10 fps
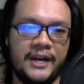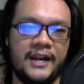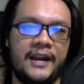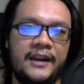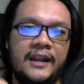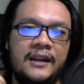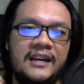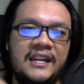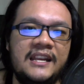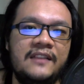a grenade and
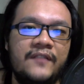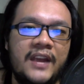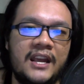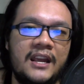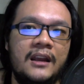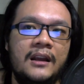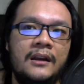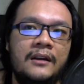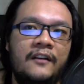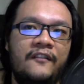then leave a
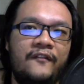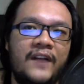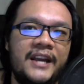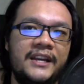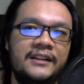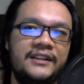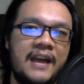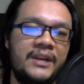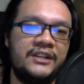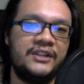fire
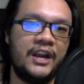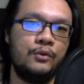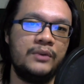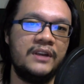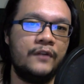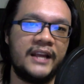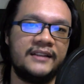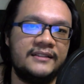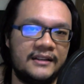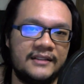damage AoE for
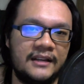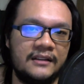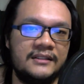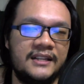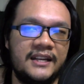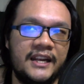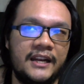like 6 seconds.